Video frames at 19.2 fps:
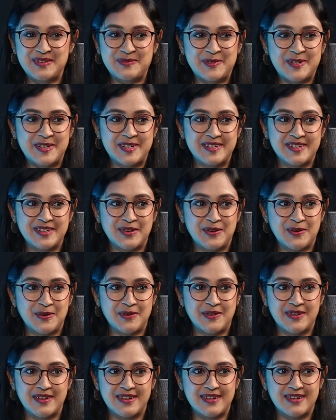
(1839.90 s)
there were, you
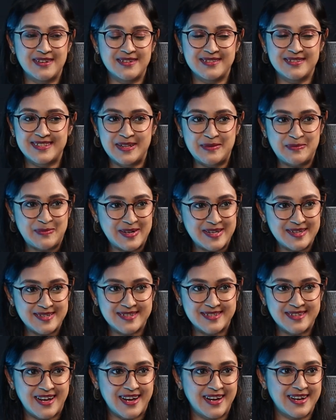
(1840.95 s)
know,
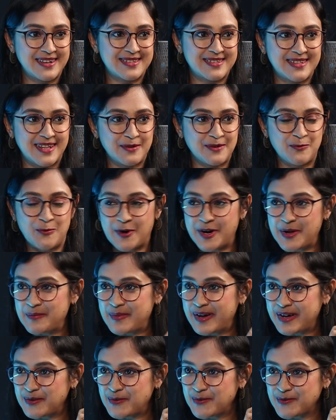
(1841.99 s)
sleepless nights, like, what
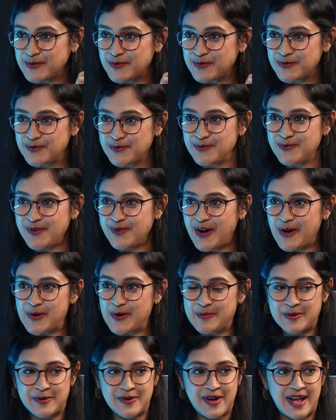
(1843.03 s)
am I going to do? How
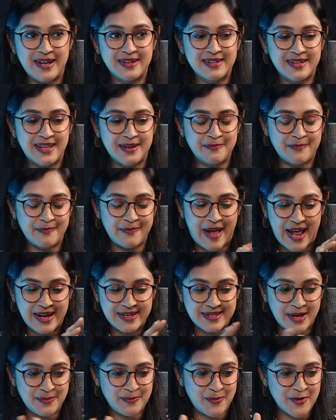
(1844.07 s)
am I going to? And then
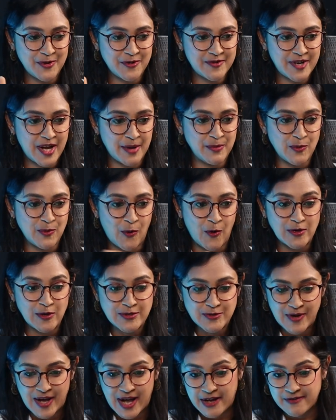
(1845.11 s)
at that point of time, you
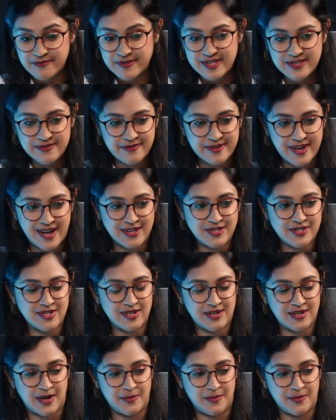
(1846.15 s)
also have these financial